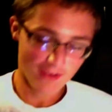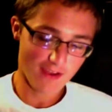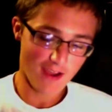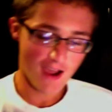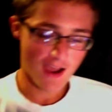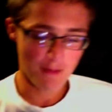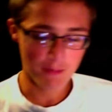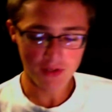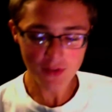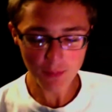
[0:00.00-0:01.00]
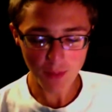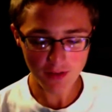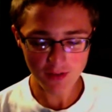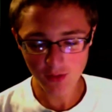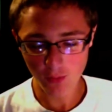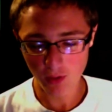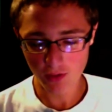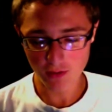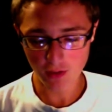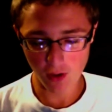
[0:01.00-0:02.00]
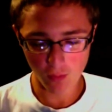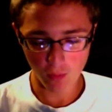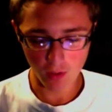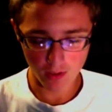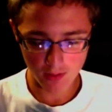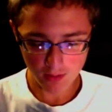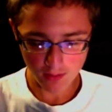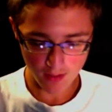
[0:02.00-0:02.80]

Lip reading: Mr. Best in the World 01,